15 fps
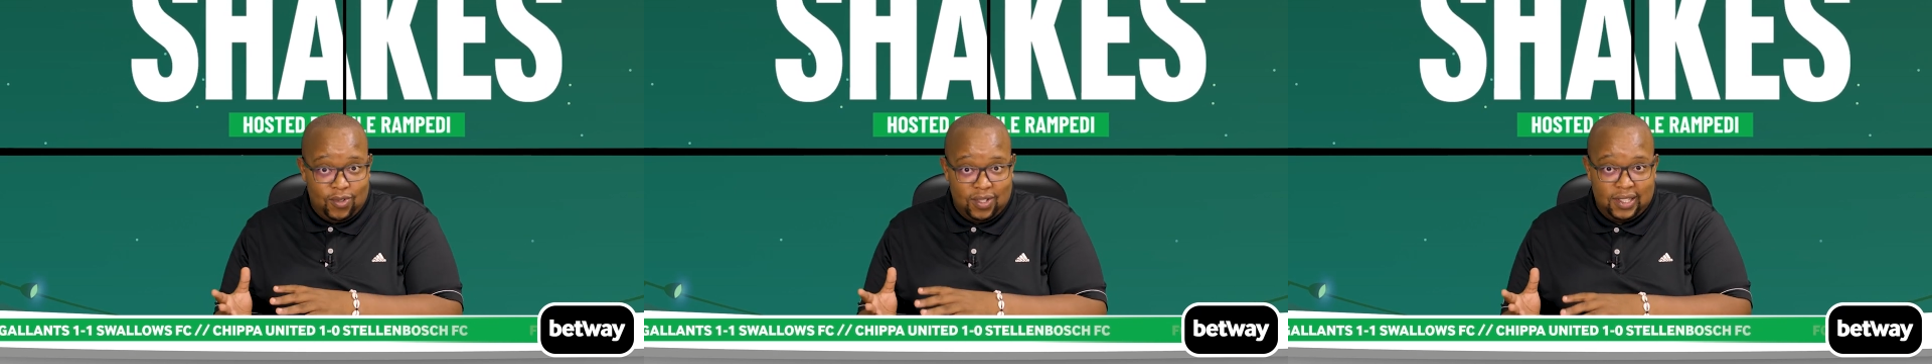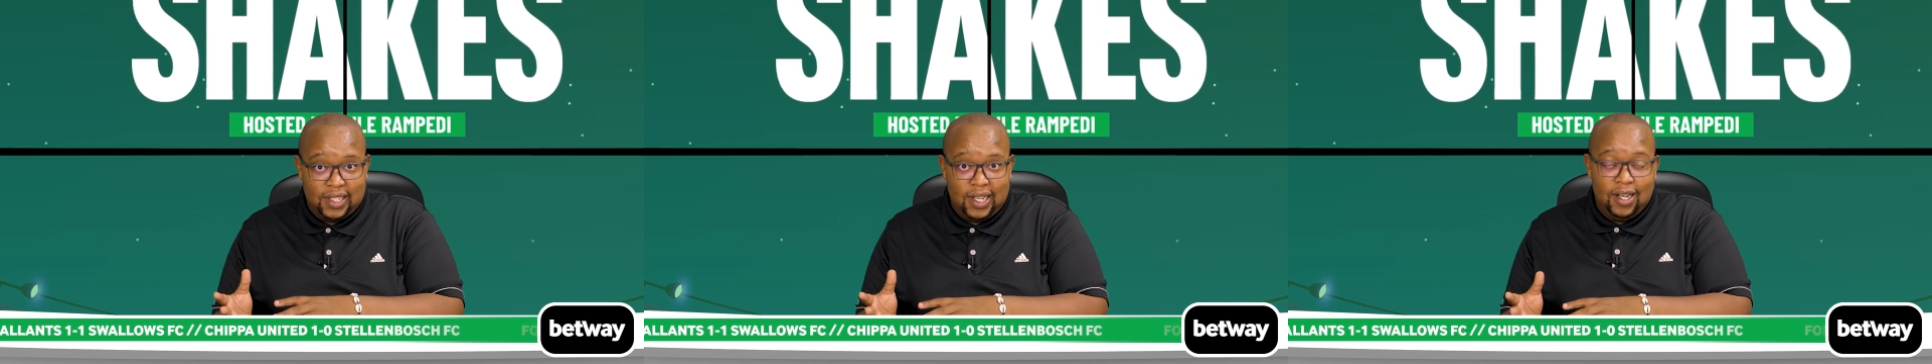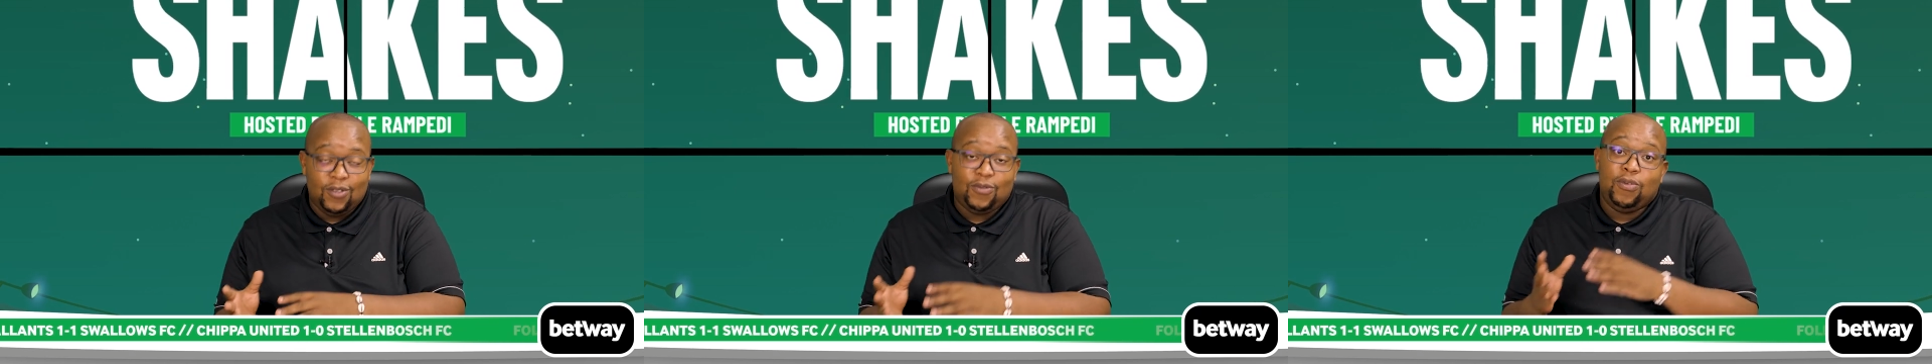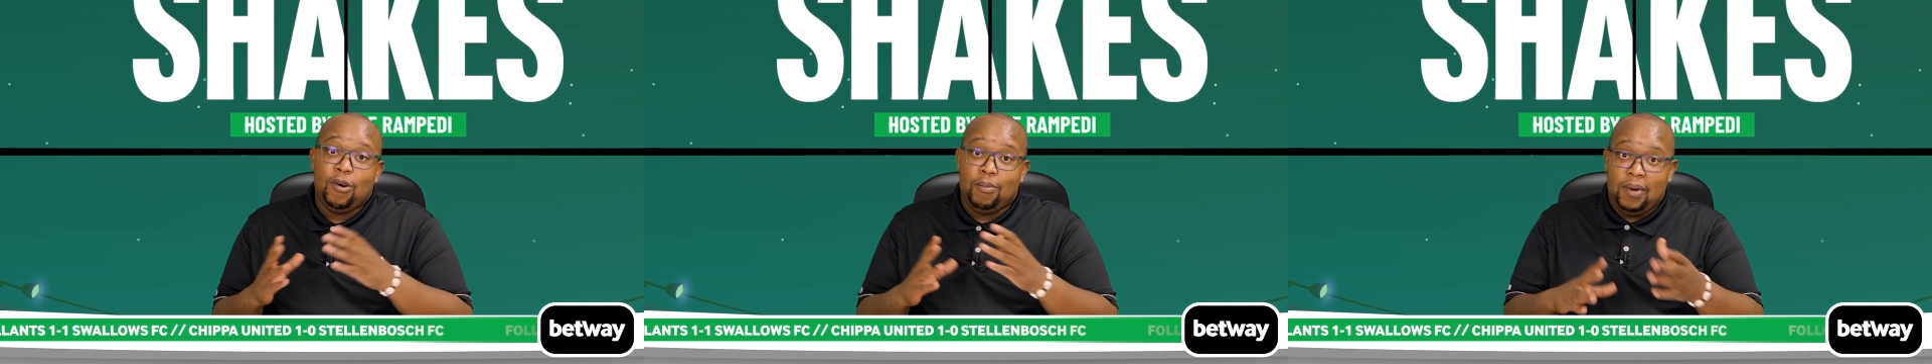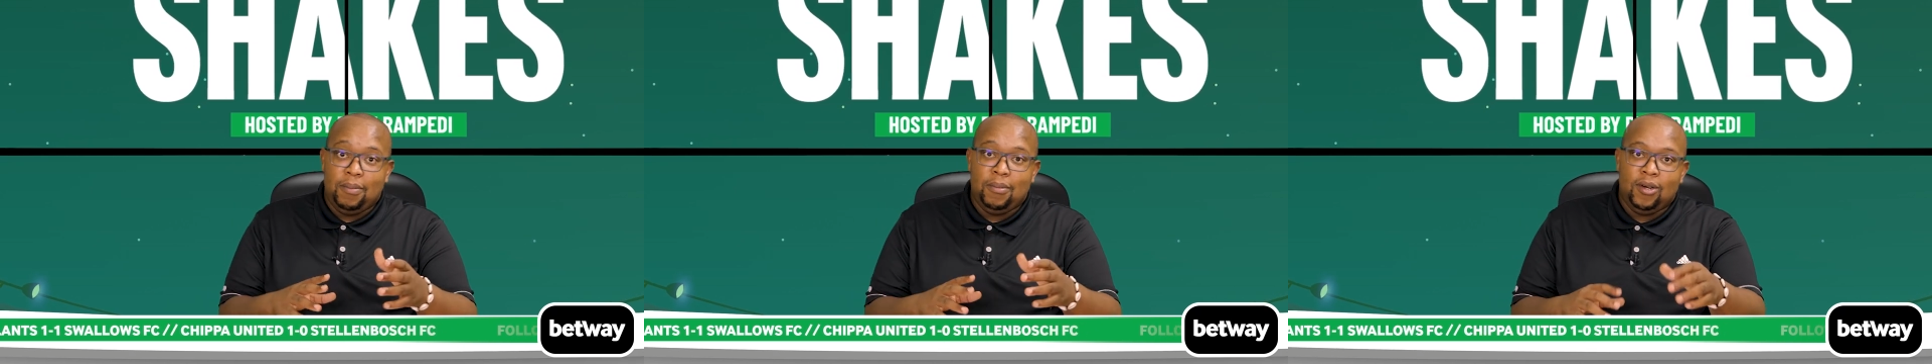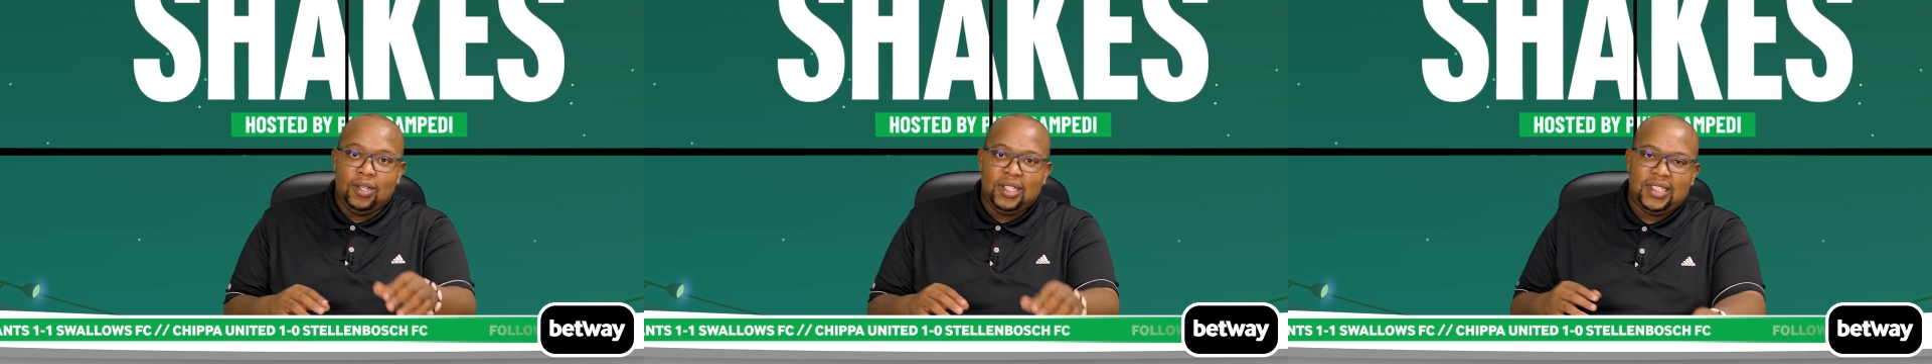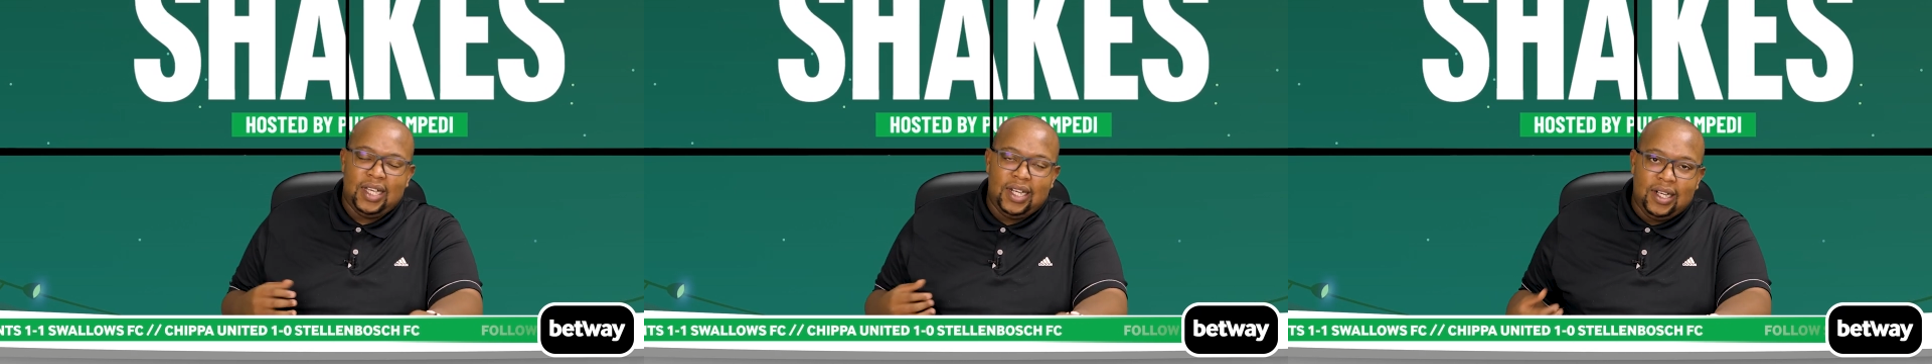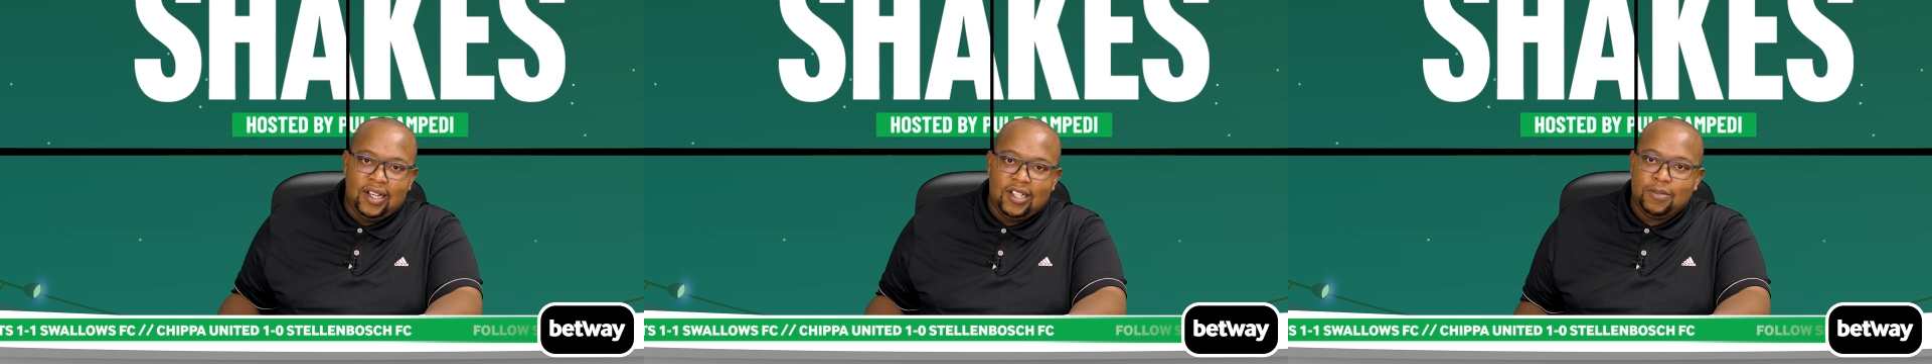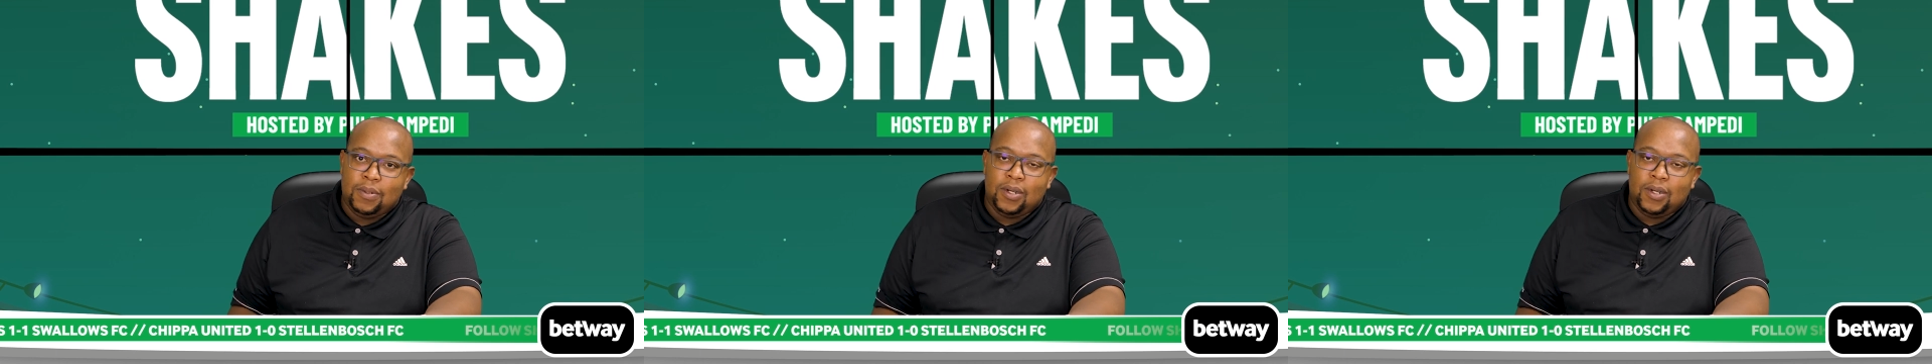result for Mamelodi Sundowns,